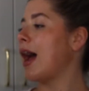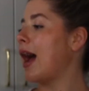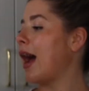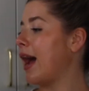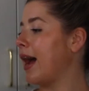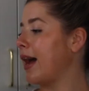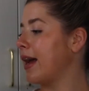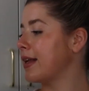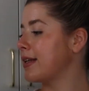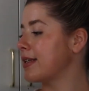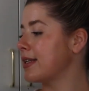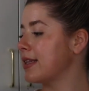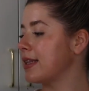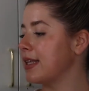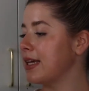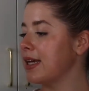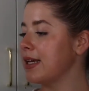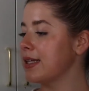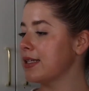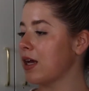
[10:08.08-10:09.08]
And
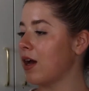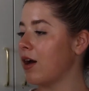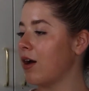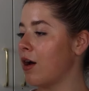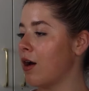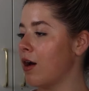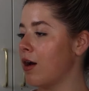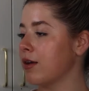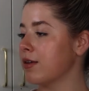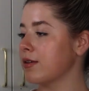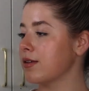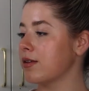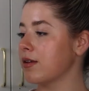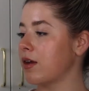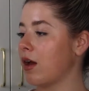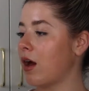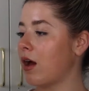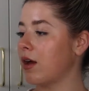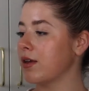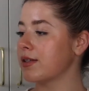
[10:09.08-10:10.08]
these are
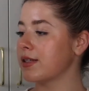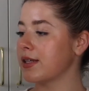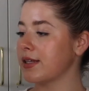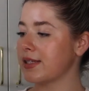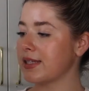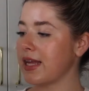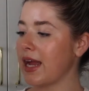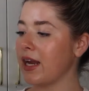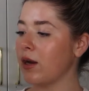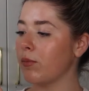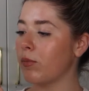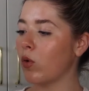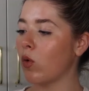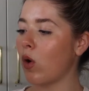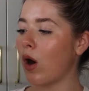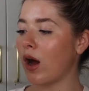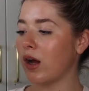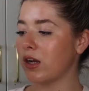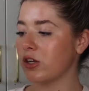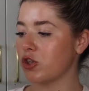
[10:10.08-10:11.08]
sustainable
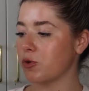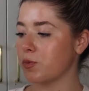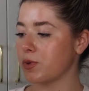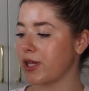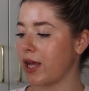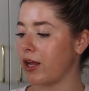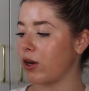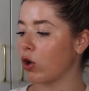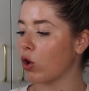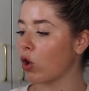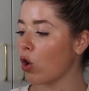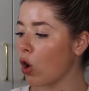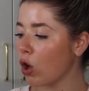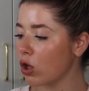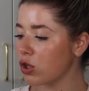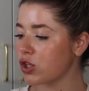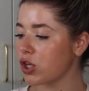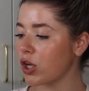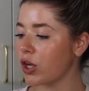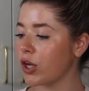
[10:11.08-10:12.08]
100%
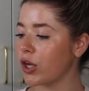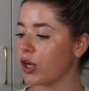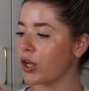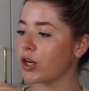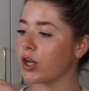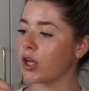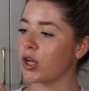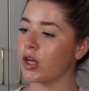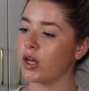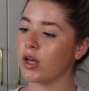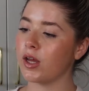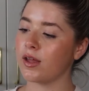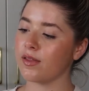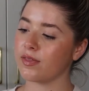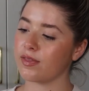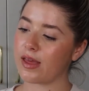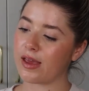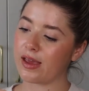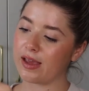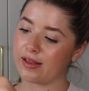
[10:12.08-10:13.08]
cotton.
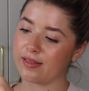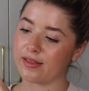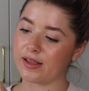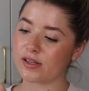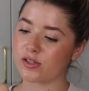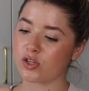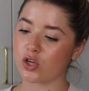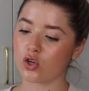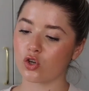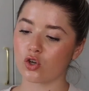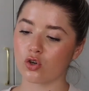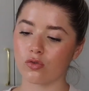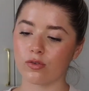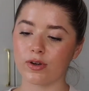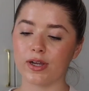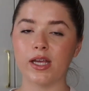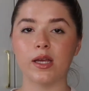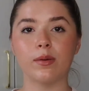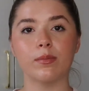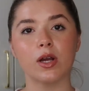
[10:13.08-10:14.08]
They're in this
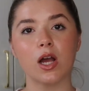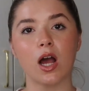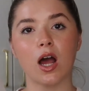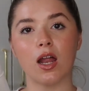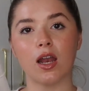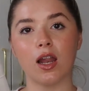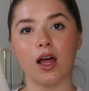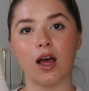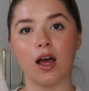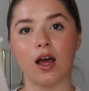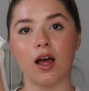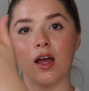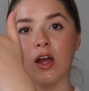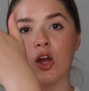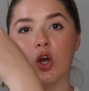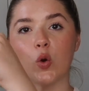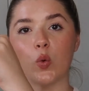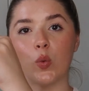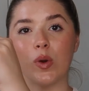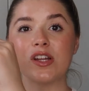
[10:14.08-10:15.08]
cream colour.
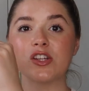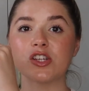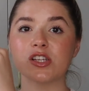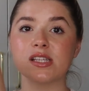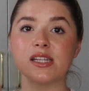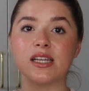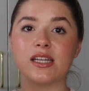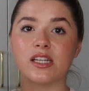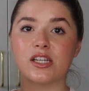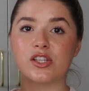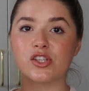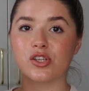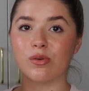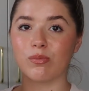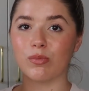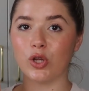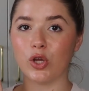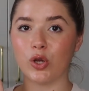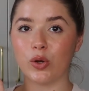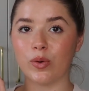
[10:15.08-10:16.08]
We just needed
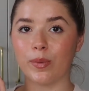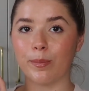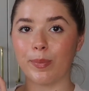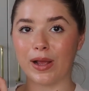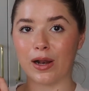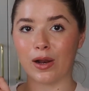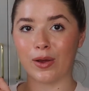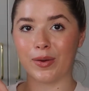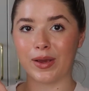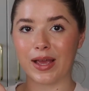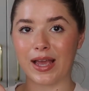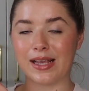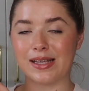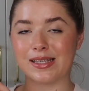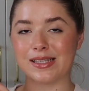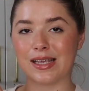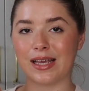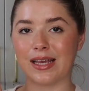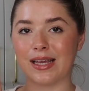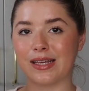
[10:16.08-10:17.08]
some new
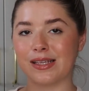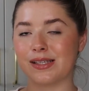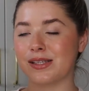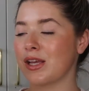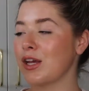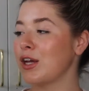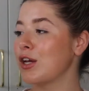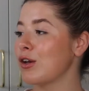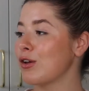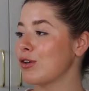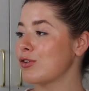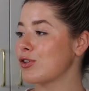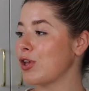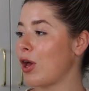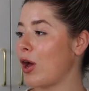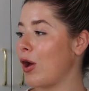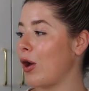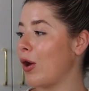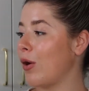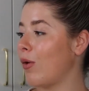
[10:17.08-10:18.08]
pillowcases. So
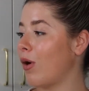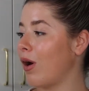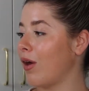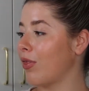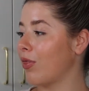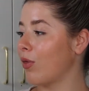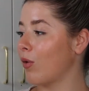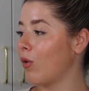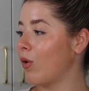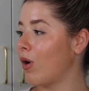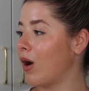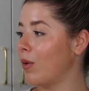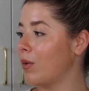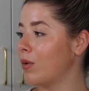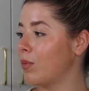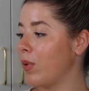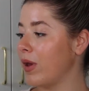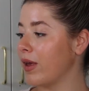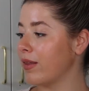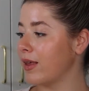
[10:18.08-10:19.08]
I thought I
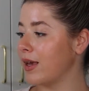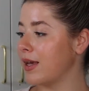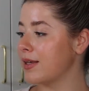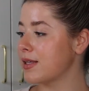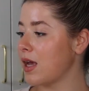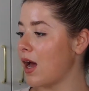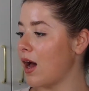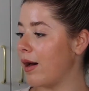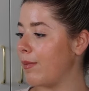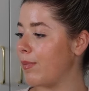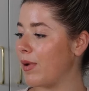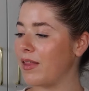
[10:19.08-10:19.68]
would pick these up.